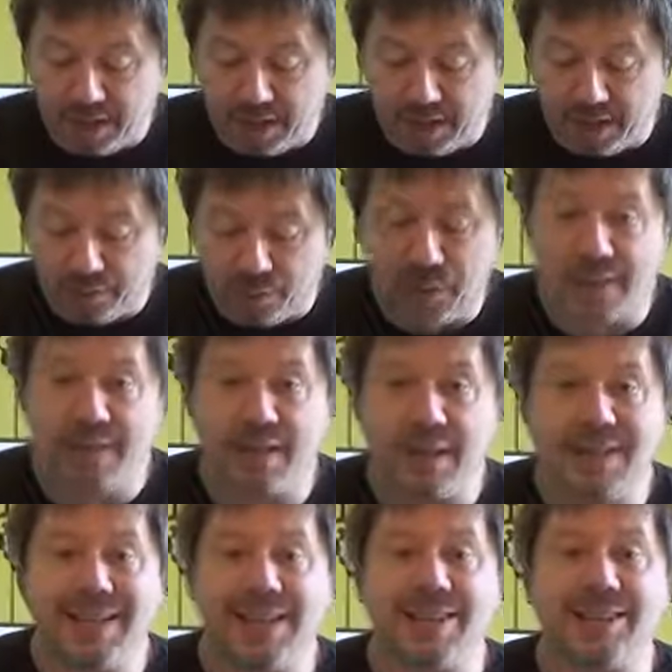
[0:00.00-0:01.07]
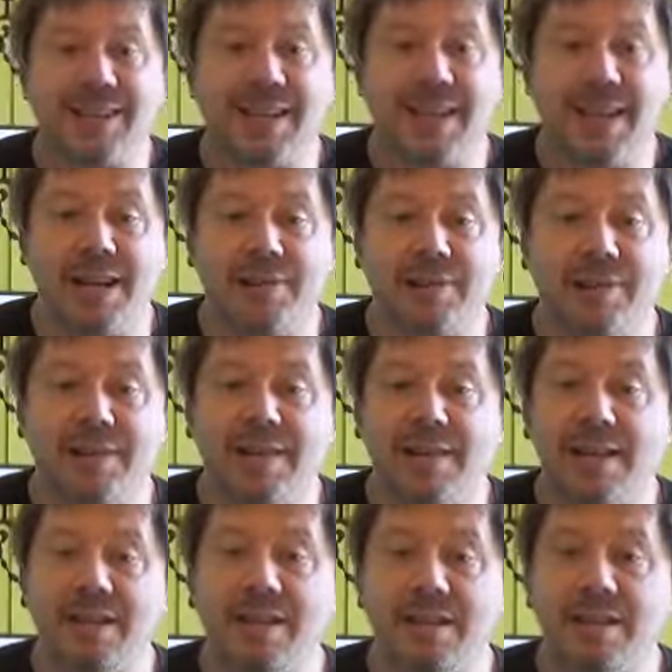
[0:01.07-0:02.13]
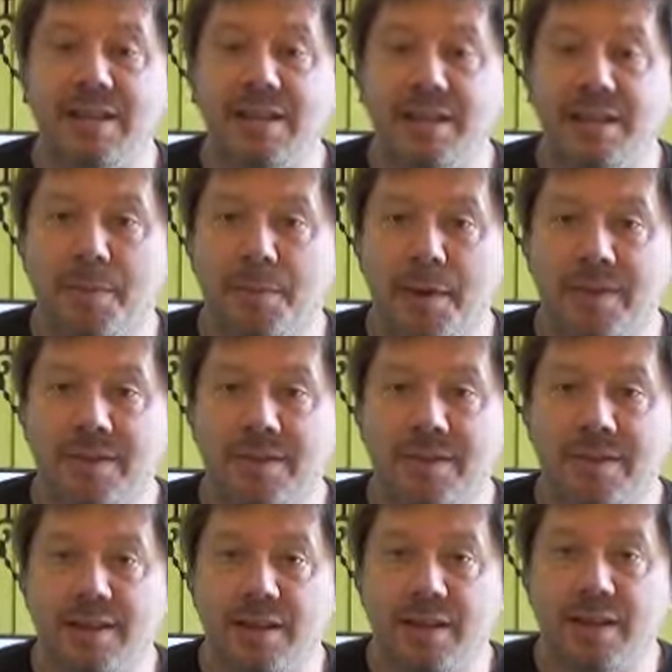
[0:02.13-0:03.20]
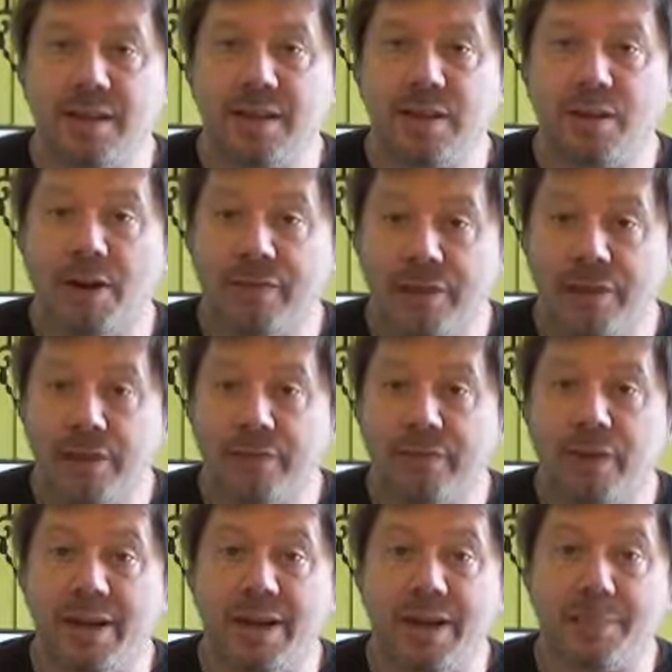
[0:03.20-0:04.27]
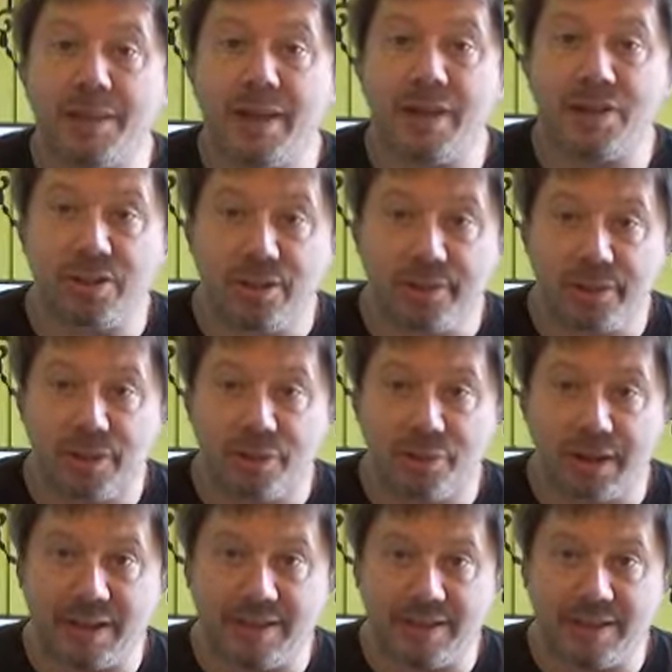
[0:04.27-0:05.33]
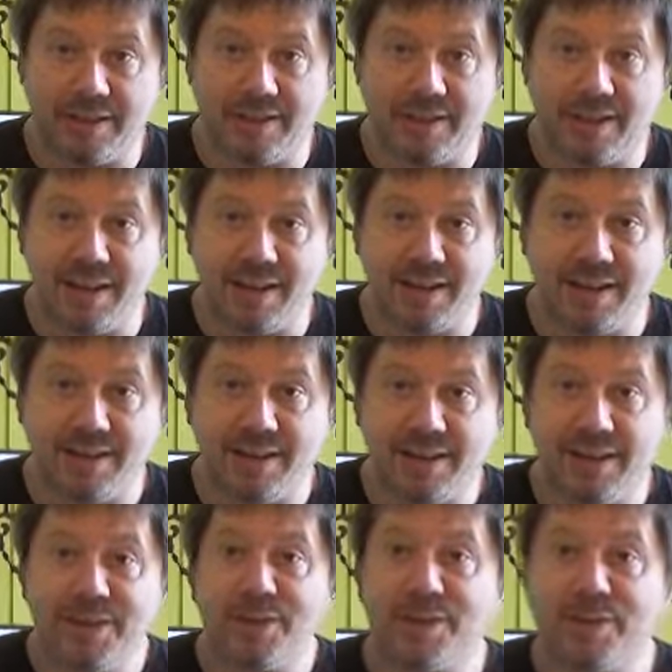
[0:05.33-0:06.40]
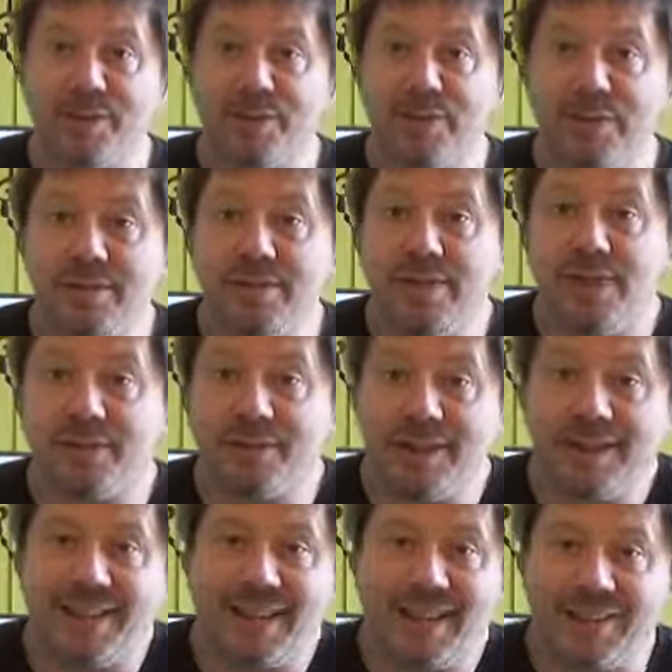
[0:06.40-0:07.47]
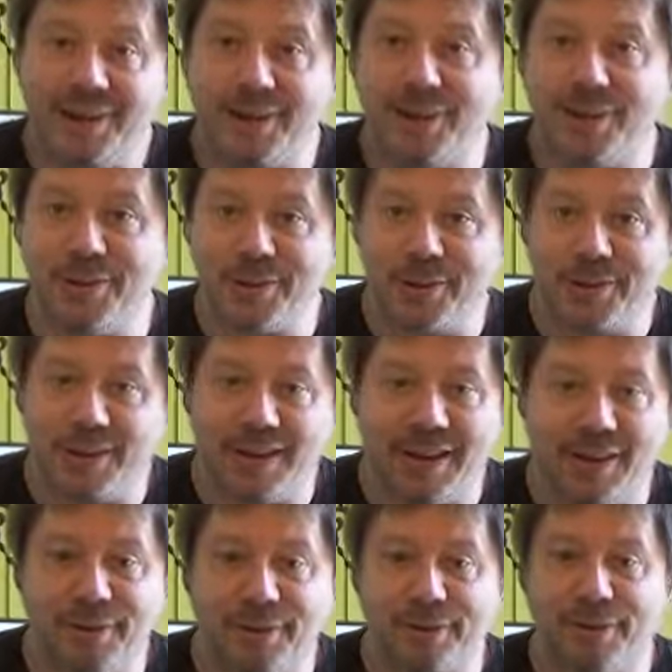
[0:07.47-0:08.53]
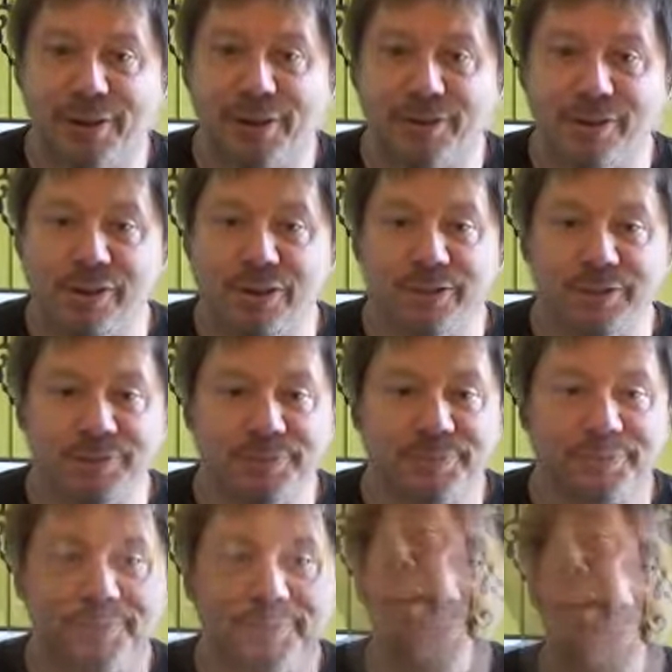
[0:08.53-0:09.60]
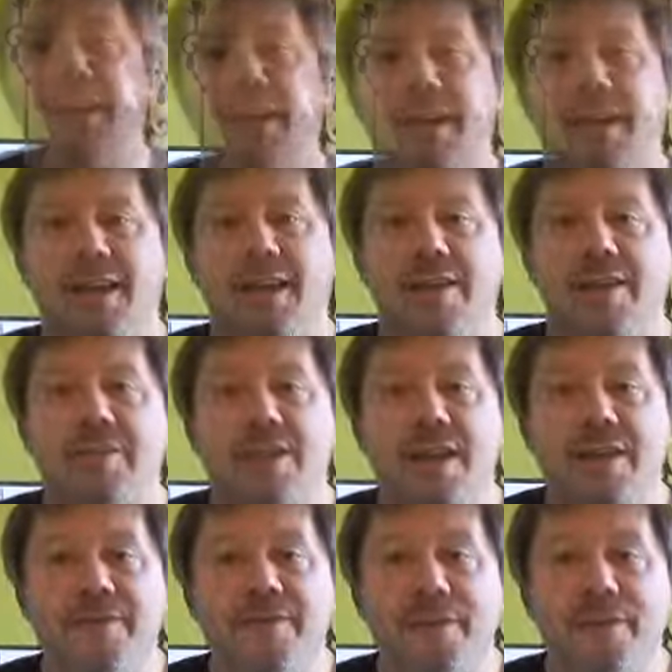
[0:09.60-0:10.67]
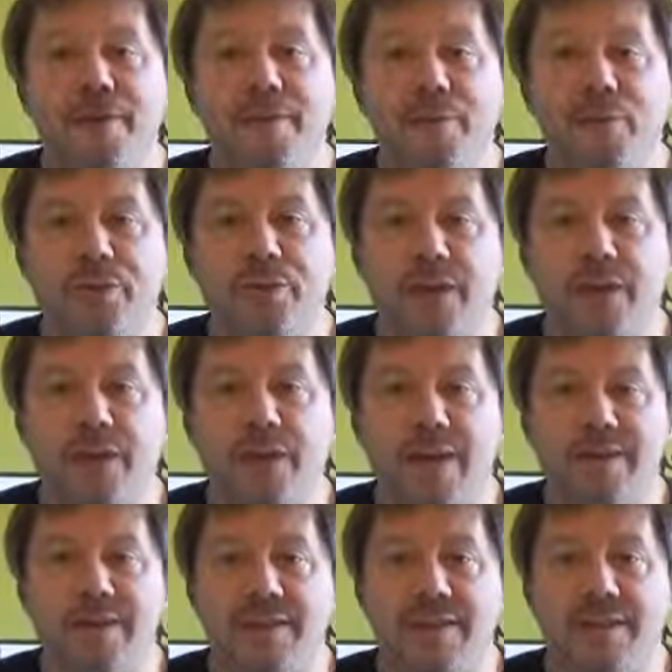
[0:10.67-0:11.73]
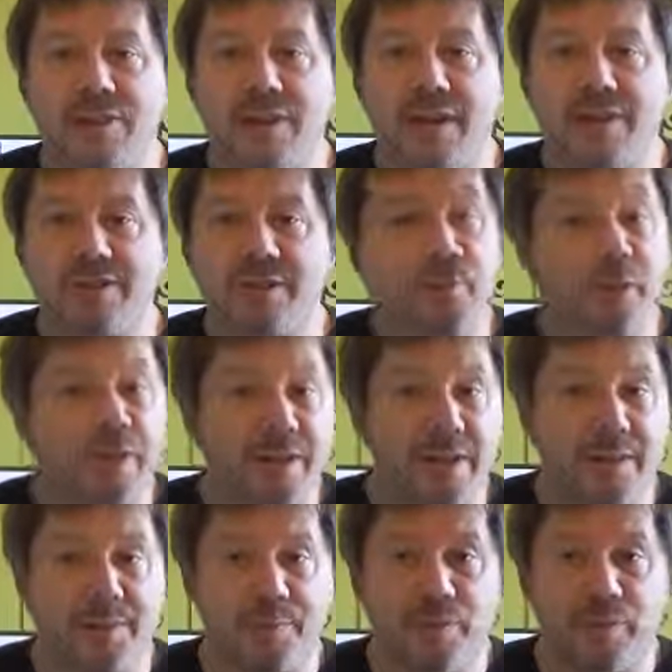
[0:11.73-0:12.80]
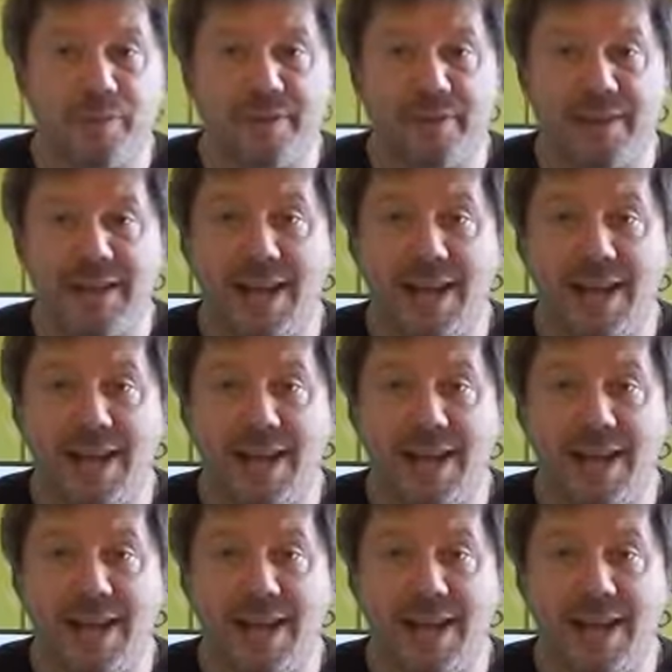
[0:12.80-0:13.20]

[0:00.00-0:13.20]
and one thing he does say here is he thinks this is the best graphic novel adaptation of Elric that is seen. So after that, you know you're not going to go far wrong. The second volume also has an introduction. Well, it's more of an